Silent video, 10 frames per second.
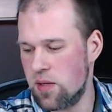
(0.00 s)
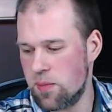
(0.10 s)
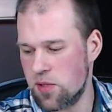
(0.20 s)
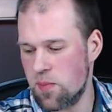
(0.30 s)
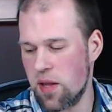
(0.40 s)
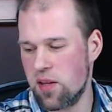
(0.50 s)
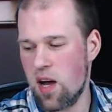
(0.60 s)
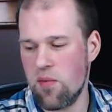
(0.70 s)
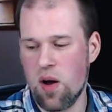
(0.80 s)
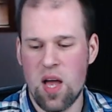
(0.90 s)
smart
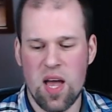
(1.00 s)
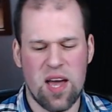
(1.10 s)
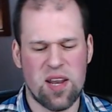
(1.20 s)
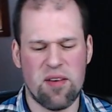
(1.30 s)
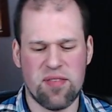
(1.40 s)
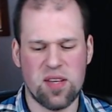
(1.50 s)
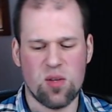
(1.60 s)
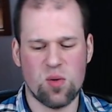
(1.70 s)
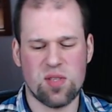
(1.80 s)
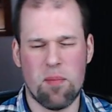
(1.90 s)
cover, and I think
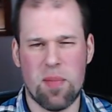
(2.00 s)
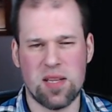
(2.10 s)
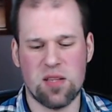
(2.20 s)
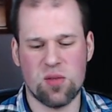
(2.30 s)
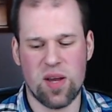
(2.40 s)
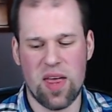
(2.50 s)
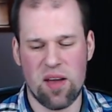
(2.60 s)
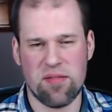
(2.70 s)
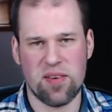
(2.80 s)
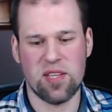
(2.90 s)
those are bundled together.
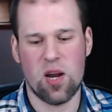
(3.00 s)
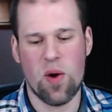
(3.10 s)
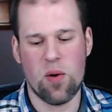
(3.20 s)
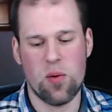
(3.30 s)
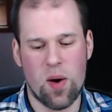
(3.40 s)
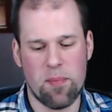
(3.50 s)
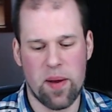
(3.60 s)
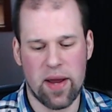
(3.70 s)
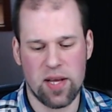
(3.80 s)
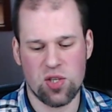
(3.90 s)
I think they were in one
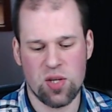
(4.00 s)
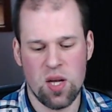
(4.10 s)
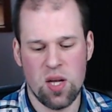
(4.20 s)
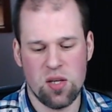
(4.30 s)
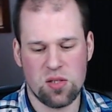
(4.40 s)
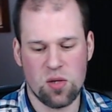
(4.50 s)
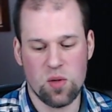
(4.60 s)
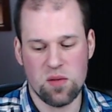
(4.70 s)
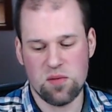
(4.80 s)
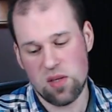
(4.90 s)
package.
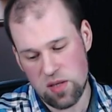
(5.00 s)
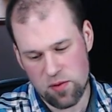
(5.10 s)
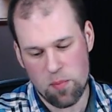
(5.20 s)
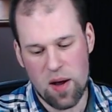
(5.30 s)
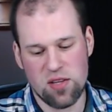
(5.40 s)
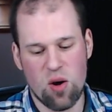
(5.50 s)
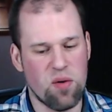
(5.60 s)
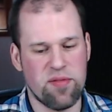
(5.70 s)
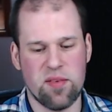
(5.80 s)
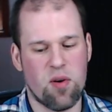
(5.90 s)
So if you buy the whole
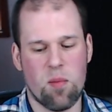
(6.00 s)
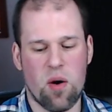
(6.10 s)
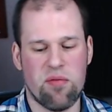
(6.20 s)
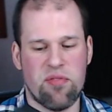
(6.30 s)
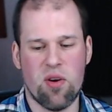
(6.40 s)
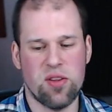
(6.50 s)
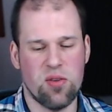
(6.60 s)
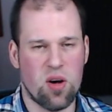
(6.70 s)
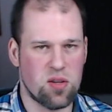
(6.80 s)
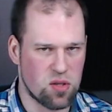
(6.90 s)
thing for about
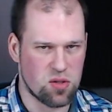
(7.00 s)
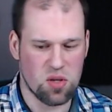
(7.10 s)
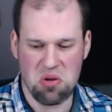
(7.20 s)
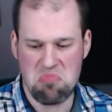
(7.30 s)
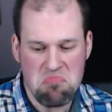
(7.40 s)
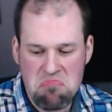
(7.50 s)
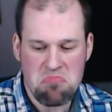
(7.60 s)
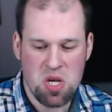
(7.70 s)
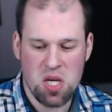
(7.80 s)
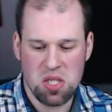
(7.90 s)
$30 or so,
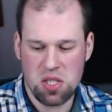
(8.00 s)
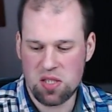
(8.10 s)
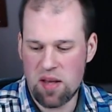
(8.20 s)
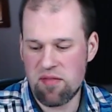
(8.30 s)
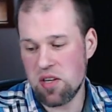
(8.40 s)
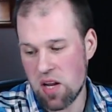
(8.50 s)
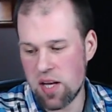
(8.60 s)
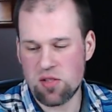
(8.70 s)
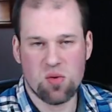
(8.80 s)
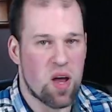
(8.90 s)
it's definitely
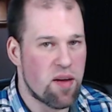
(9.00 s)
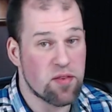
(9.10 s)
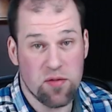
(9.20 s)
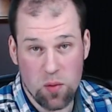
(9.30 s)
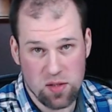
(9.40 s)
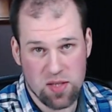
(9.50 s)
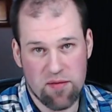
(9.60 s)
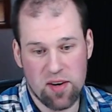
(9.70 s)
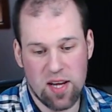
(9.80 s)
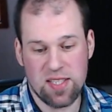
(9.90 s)
nice to have if you want
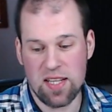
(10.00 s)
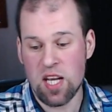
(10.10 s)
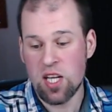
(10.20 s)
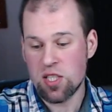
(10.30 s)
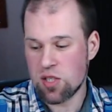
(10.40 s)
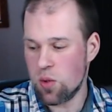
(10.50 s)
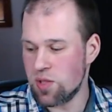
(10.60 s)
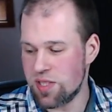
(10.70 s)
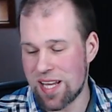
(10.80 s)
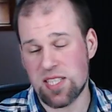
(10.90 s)
something like that. So
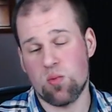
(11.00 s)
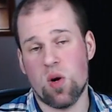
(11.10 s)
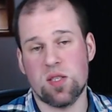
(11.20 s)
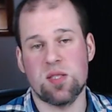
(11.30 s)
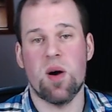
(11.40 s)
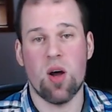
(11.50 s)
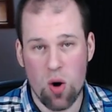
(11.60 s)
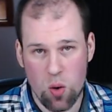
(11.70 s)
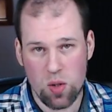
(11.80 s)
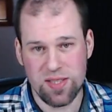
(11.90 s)
that was my
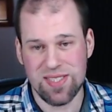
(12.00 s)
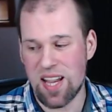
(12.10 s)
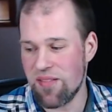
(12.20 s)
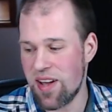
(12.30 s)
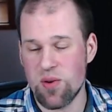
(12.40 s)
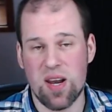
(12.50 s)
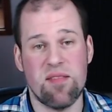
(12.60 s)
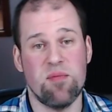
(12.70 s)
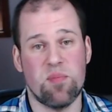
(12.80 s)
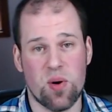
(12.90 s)
whole Dell Venue
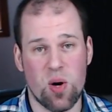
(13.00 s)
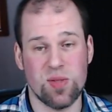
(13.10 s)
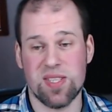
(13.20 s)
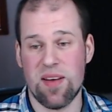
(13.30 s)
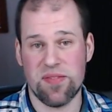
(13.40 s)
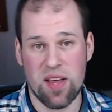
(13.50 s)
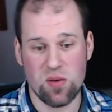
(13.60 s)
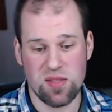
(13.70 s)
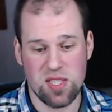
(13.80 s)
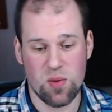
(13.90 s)
11 Pro
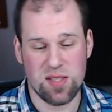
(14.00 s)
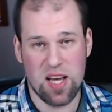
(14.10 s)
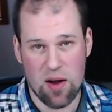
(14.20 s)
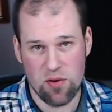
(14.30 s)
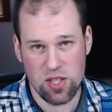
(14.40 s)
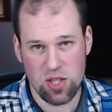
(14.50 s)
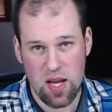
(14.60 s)
7000 series coverage.